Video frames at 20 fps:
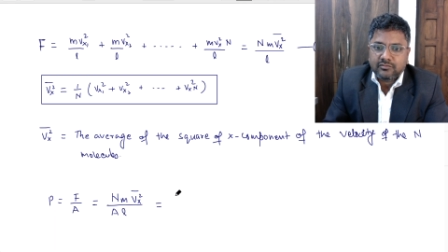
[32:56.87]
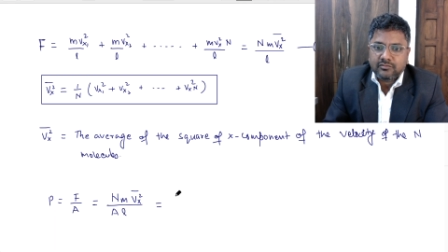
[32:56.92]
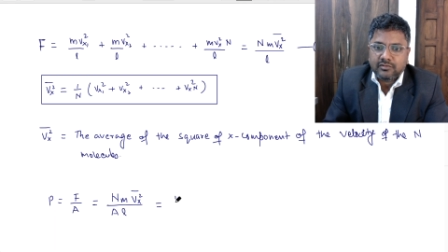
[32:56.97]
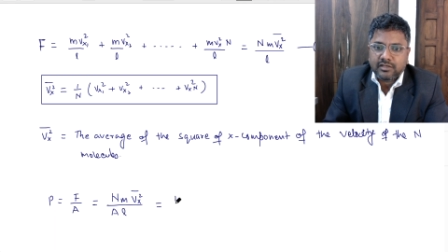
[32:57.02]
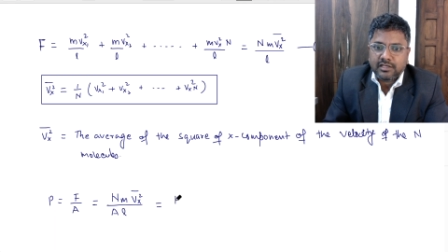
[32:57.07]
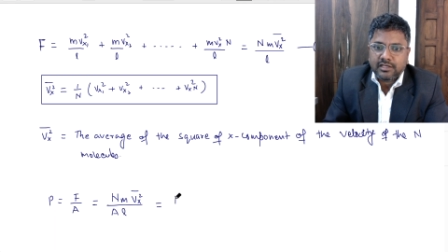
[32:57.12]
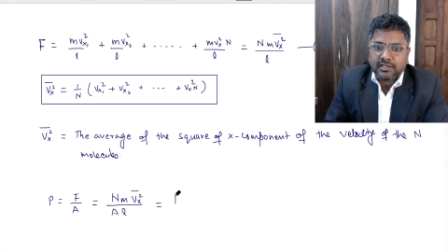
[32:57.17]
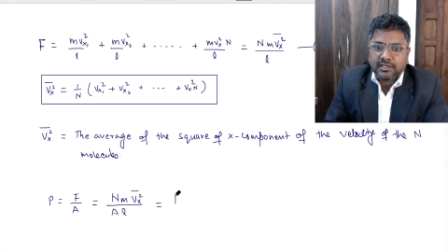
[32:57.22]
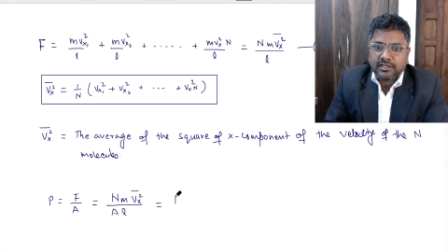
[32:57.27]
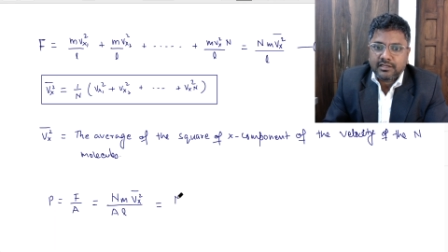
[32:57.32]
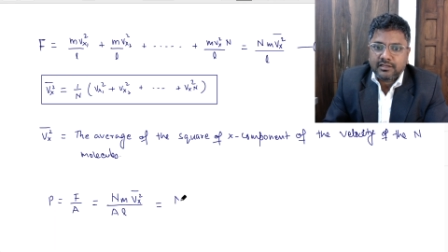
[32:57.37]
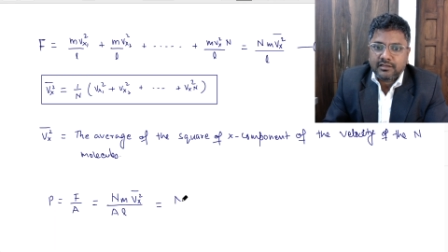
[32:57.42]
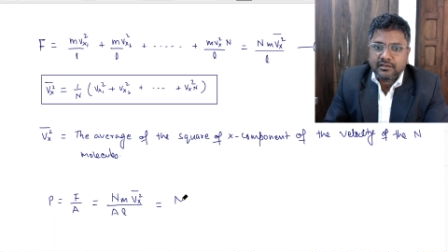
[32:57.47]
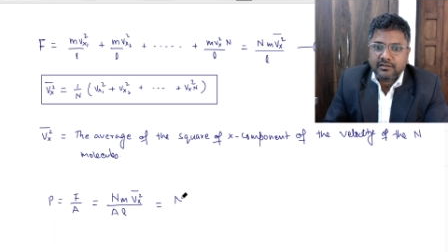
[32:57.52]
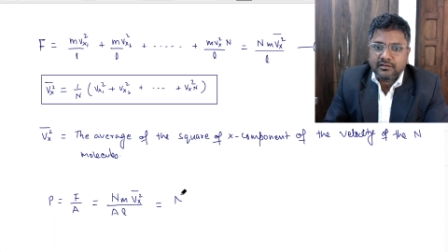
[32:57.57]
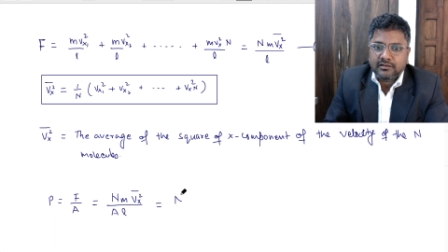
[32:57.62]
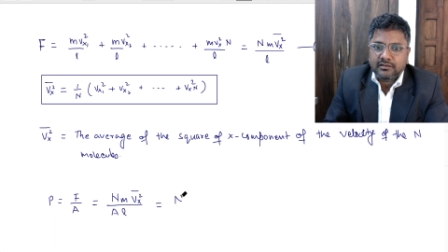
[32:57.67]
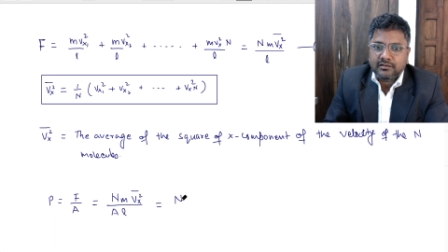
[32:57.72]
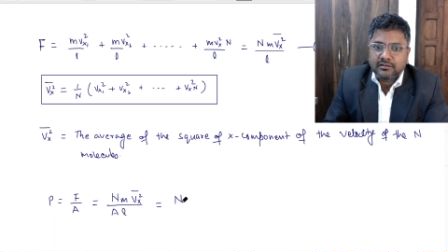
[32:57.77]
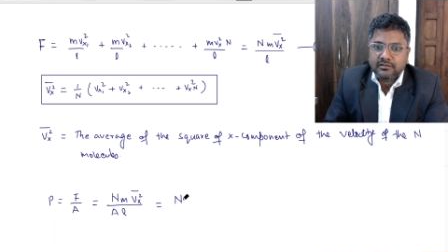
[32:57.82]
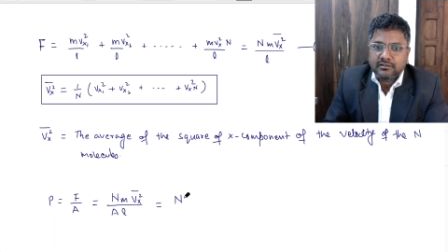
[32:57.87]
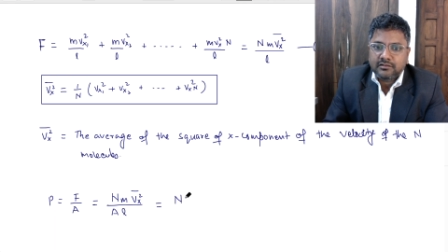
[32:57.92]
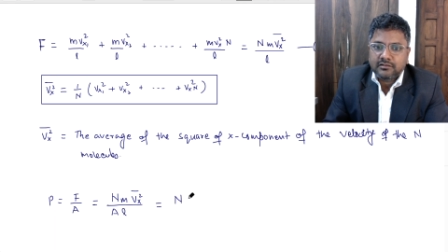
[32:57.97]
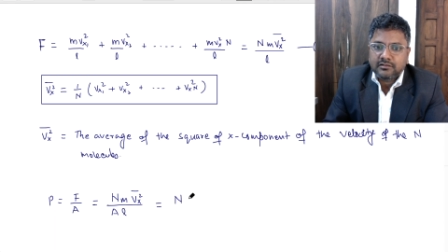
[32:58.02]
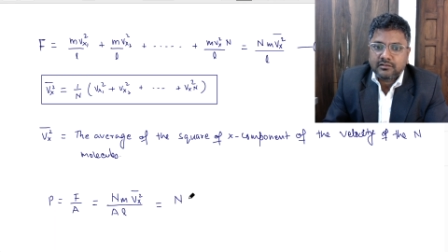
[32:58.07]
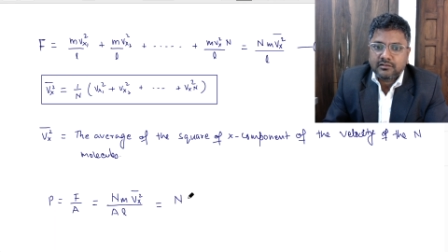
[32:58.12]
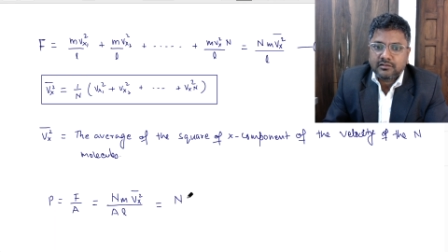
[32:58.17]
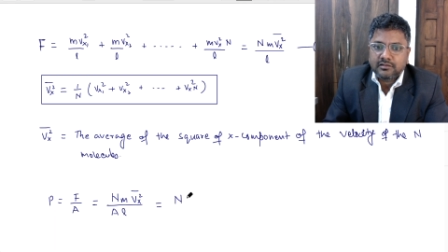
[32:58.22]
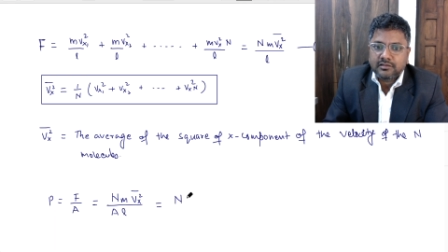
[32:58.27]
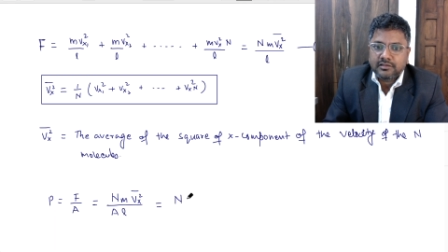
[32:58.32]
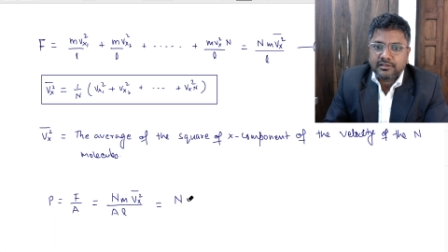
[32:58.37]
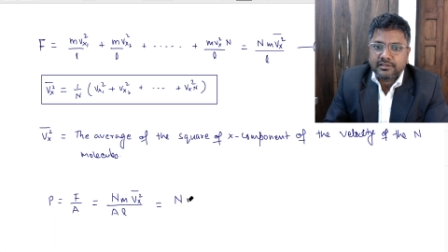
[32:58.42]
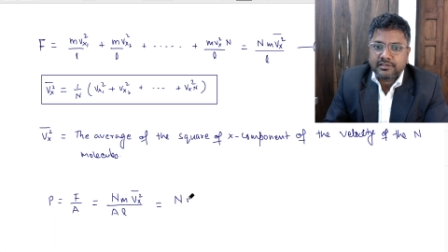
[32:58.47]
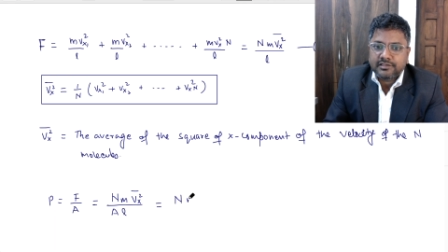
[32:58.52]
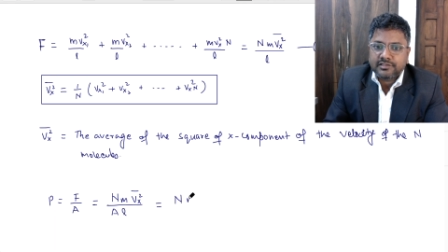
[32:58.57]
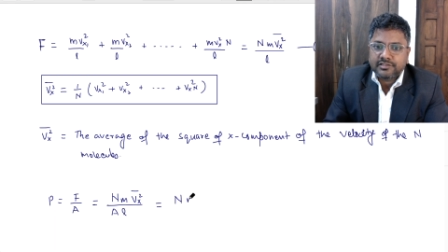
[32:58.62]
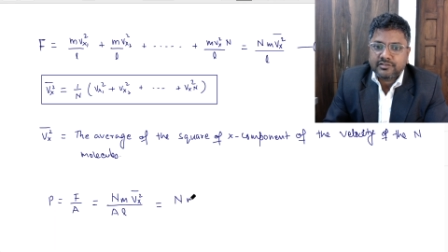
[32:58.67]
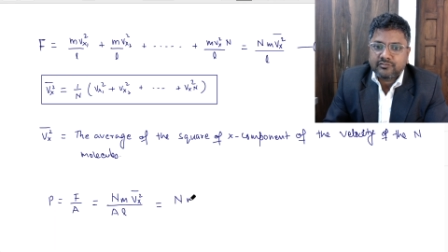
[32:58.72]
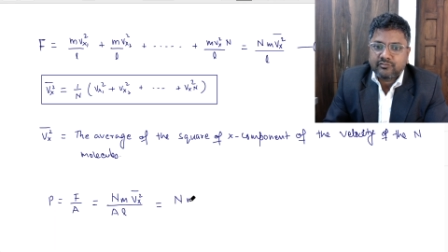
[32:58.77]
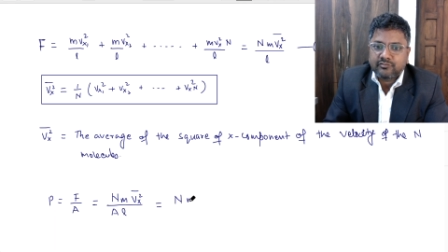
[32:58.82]
N
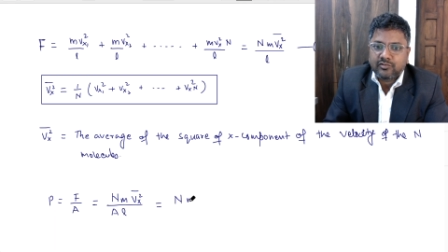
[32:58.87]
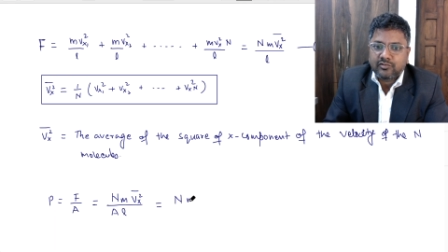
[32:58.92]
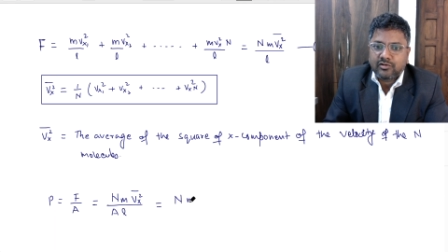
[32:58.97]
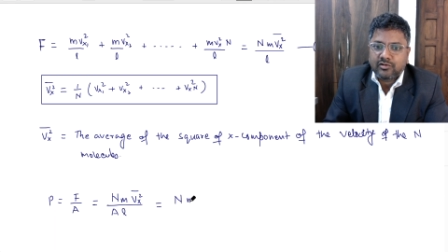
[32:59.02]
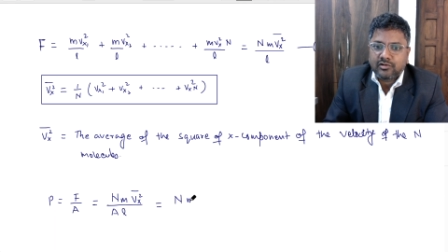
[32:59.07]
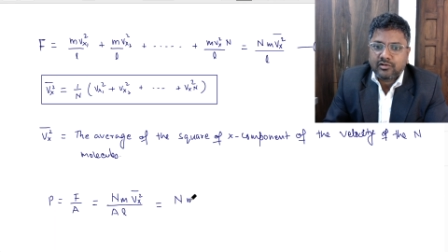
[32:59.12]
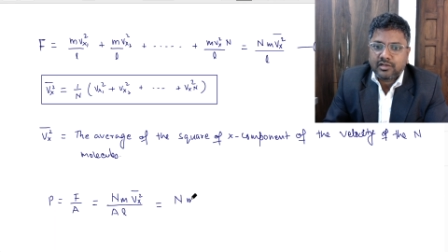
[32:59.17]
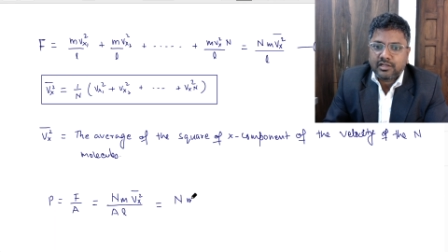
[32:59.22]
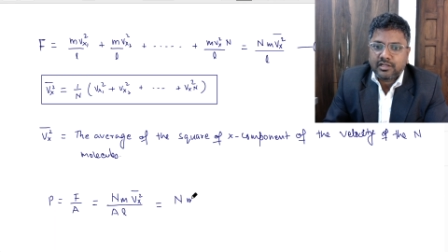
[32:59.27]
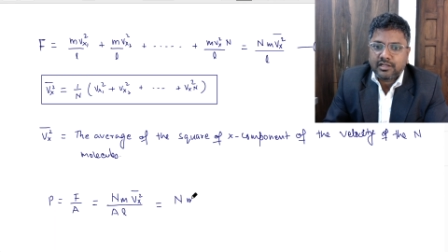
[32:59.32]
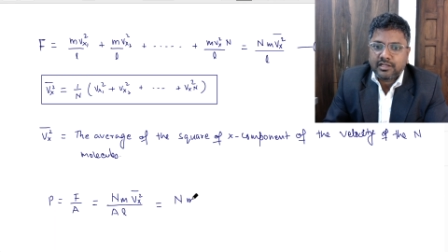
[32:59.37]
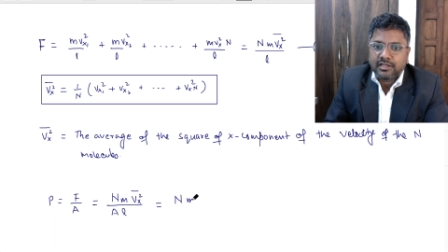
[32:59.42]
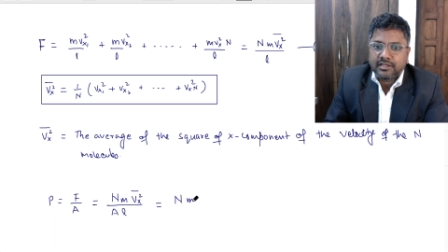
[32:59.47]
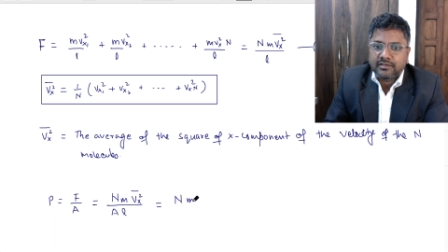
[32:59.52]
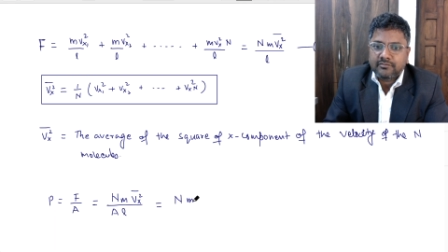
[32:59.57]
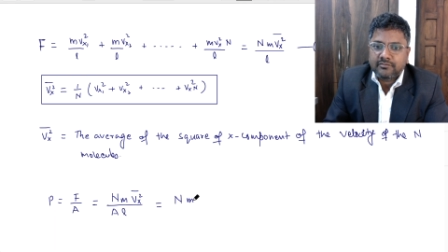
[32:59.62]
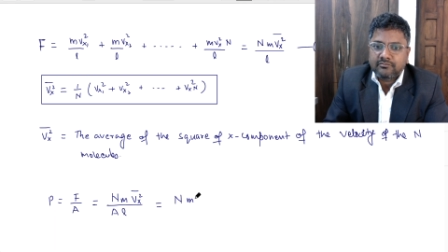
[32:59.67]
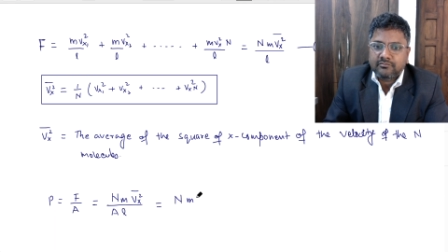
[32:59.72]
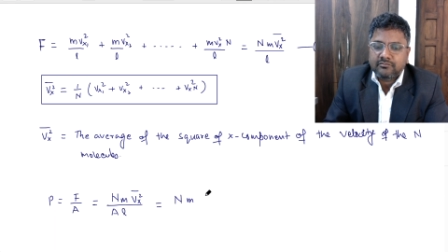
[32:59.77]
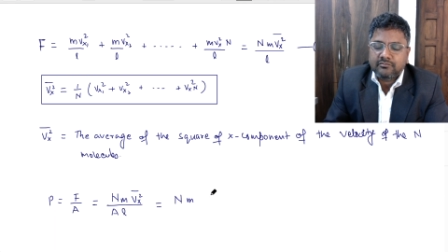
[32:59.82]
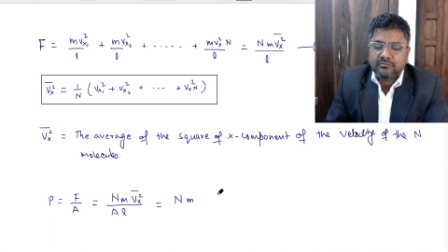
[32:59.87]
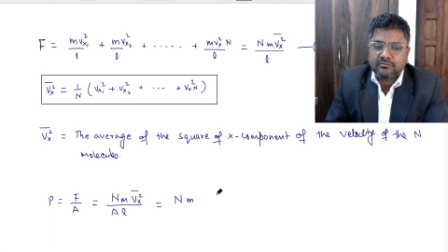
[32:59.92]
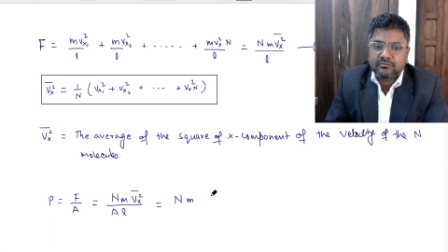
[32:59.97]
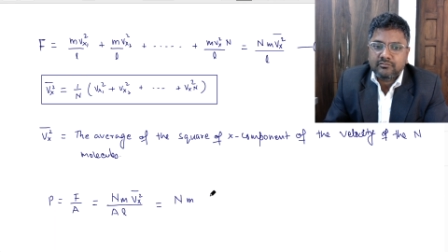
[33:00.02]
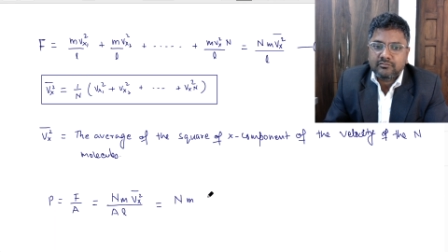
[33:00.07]
small m